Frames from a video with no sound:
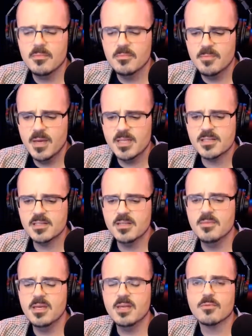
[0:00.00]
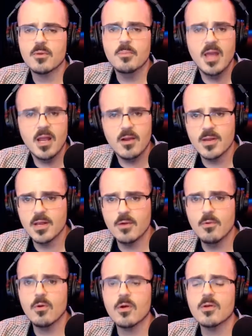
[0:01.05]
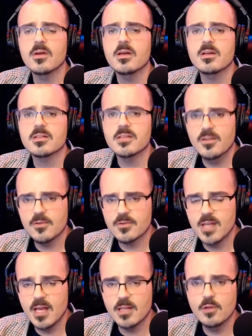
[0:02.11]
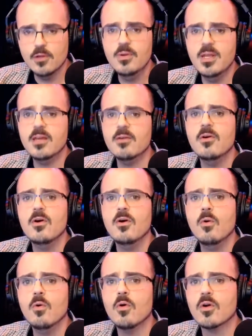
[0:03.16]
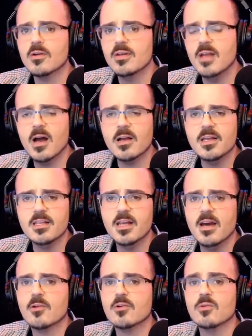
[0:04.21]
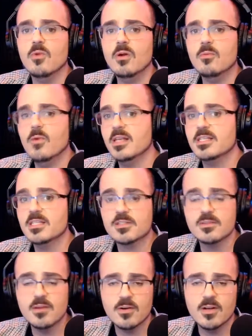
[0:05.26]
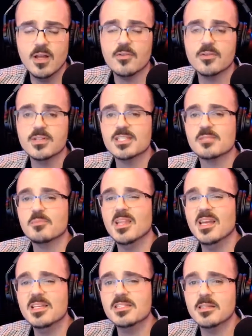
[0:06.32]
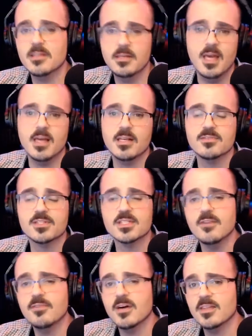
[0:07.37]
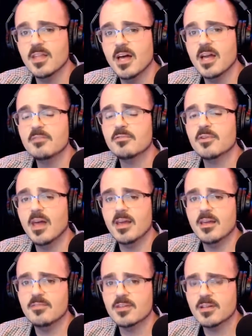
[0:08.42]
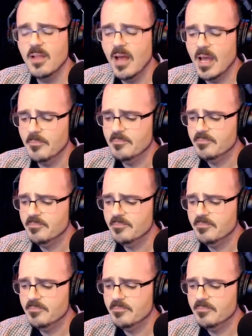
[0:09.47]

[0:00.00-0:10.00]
basically mean repairing or either diluting or knocking down or in one way or another displacing the negative stuff online for that given client.